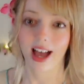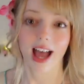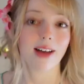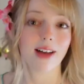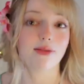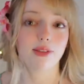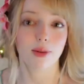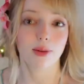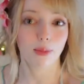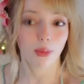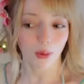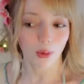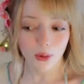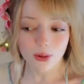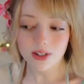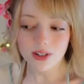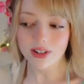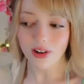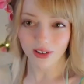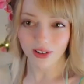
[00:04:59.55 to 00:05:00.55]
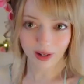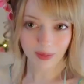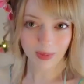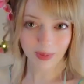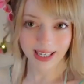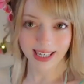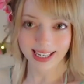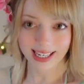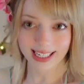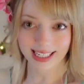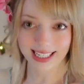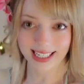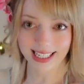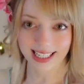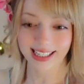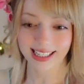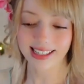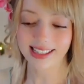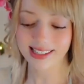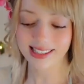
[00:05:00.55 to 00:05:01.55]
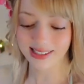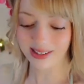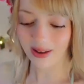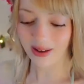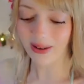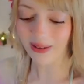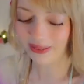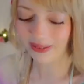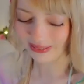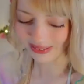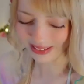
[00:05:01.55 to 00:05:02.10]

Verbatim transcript: ever bought on a bikini, so